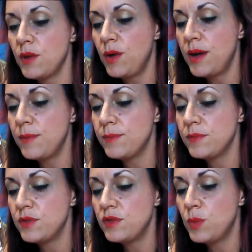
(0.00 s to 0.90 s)
Okay,
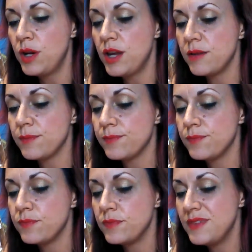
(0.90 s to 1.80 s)
so it's working.
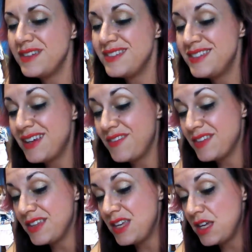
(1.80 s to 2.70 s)
It's
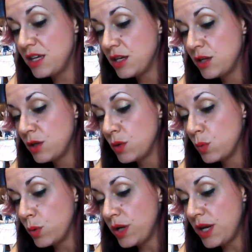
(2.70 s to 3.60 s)
definitely
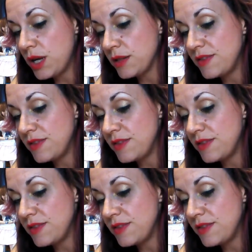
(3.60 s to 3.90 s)
working.